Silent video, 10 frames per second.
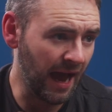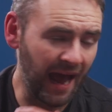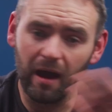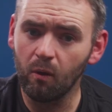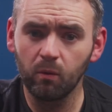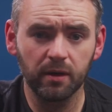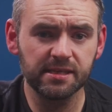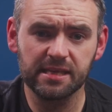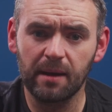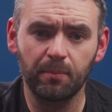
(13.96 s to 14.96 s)
How
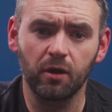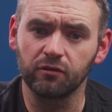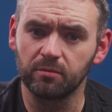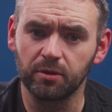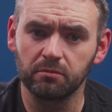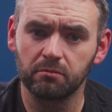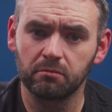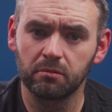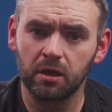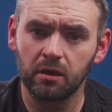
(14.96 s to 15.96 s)
is that possible?
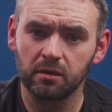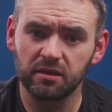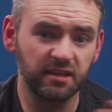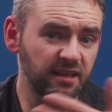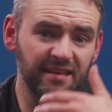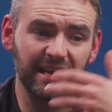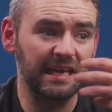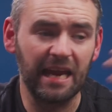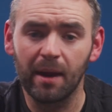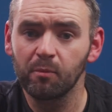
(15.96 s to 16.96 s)
Did they take a
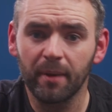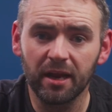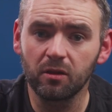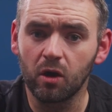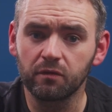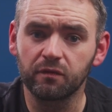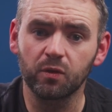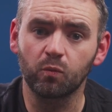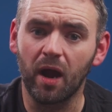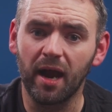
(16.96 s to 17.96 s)
cameraman along for
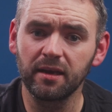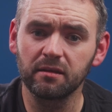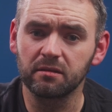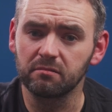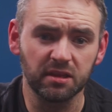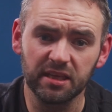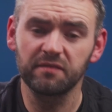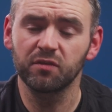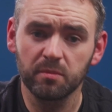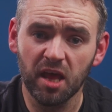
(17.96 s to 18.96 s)
the ride and
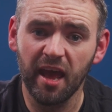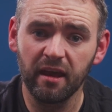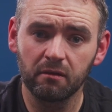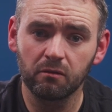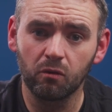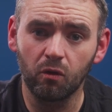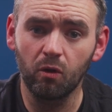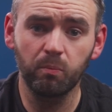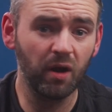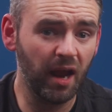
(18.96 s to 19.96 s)
leave them there?
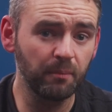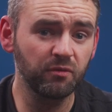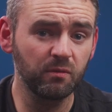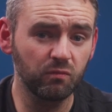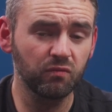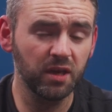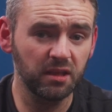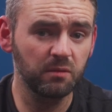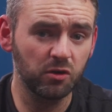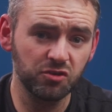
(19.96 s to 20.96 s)
Or perhaps it
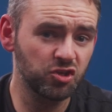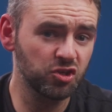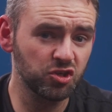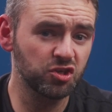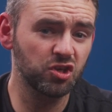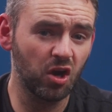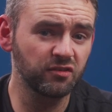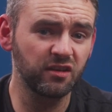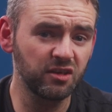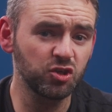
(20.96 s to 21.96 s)
really was just
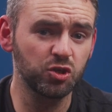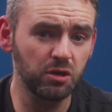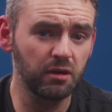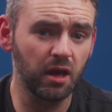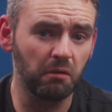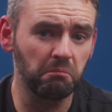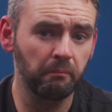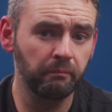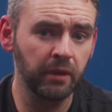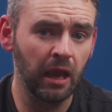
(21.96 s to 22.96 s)
shot in a studio?
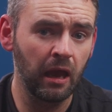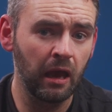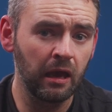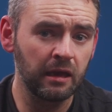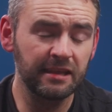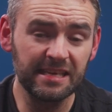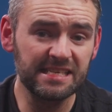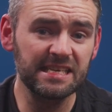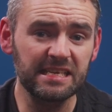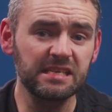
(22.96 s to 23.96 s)

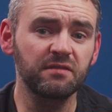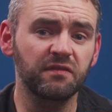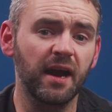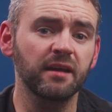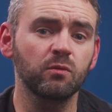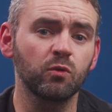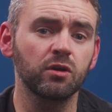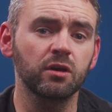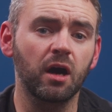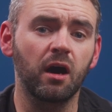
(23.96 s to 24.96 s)
This is in fact the
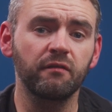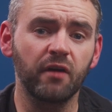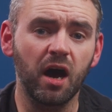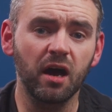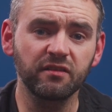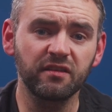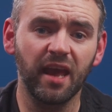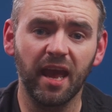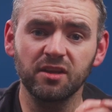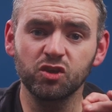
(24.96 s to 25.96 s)
work of R C
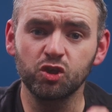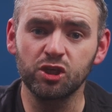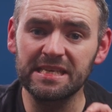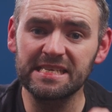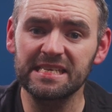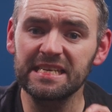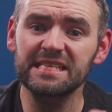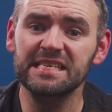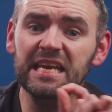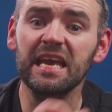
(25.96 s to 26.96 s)
A's G C
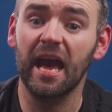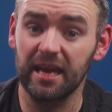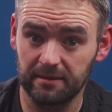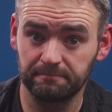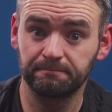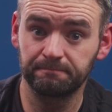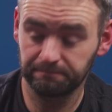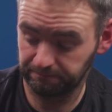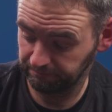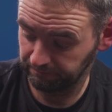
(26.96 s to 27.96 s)
T A.
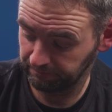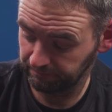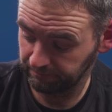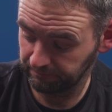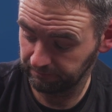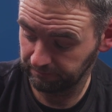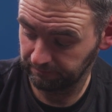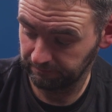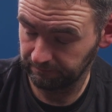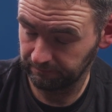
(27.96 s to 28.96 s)
What?